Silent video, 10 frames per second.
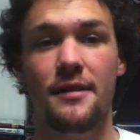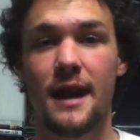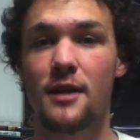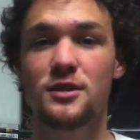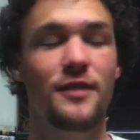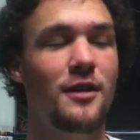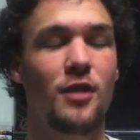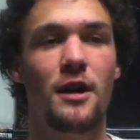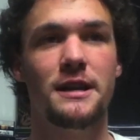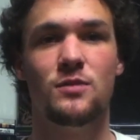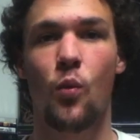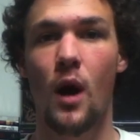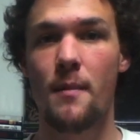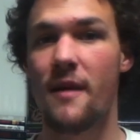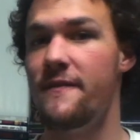The Council of Elrond is
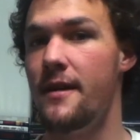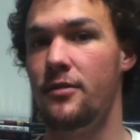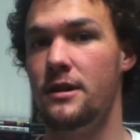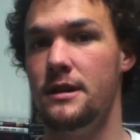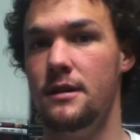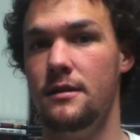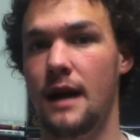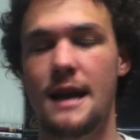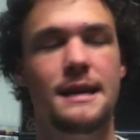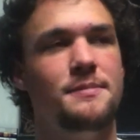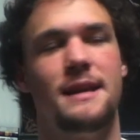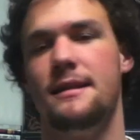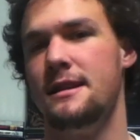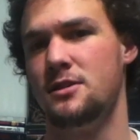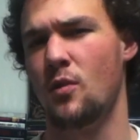one of my favorite, I keep
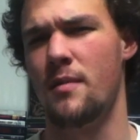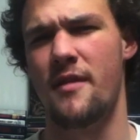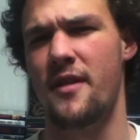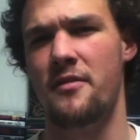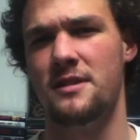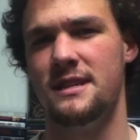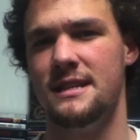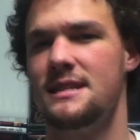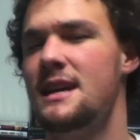saying these are one of my favorite scenes.